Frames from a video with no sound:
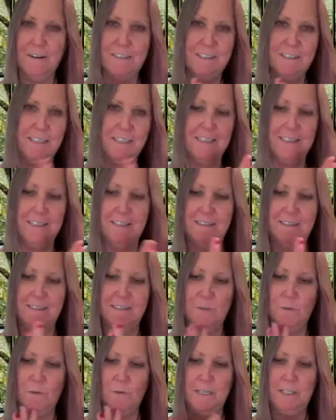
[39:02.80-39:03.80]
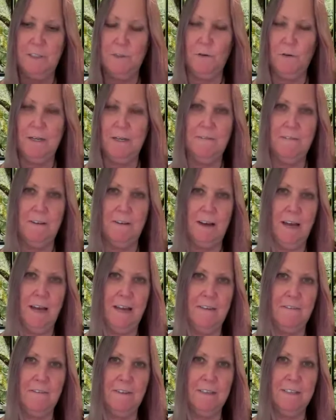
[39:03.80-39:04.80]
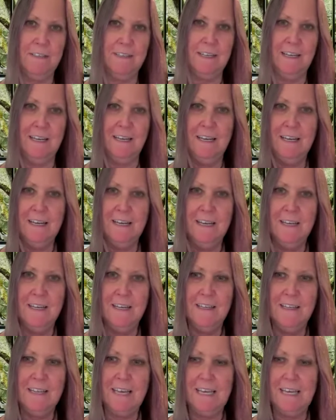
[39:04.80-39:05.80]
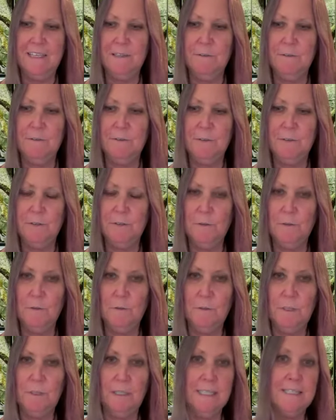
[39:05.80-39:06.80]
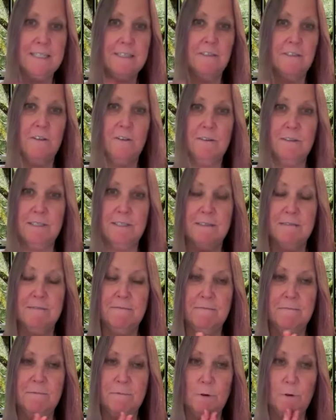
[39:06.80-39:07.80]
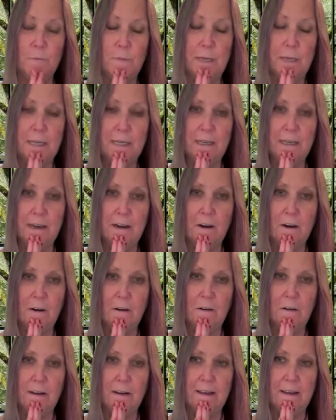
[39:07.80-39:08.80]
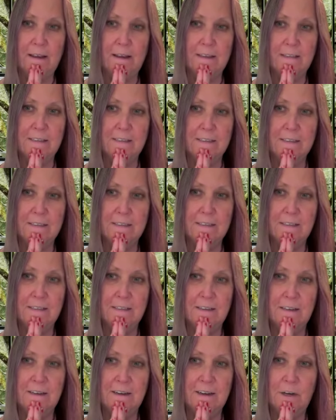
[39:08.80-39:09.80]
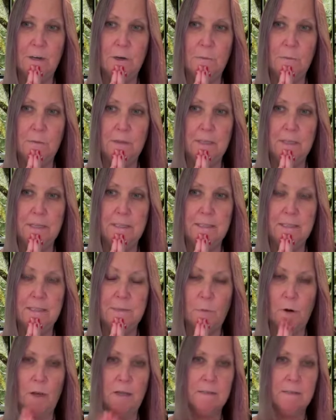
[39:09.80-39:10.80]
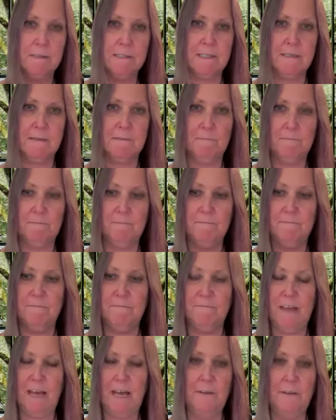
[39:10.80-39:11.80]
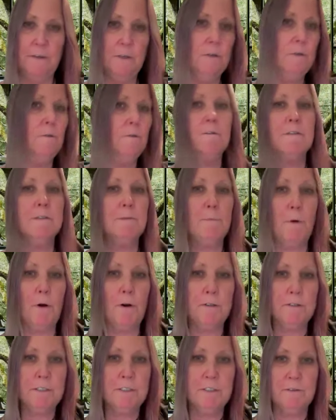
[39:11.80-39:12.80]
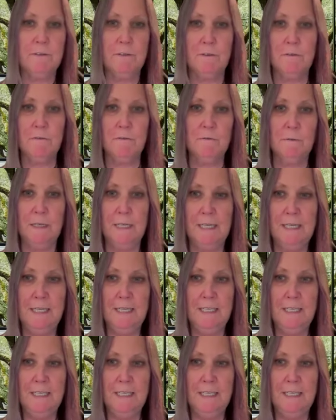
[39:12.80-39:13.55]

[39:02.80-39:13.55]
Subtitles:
and into 2025. And thank you to the listeners for being here. And I hope that it's brought some value or sparked you to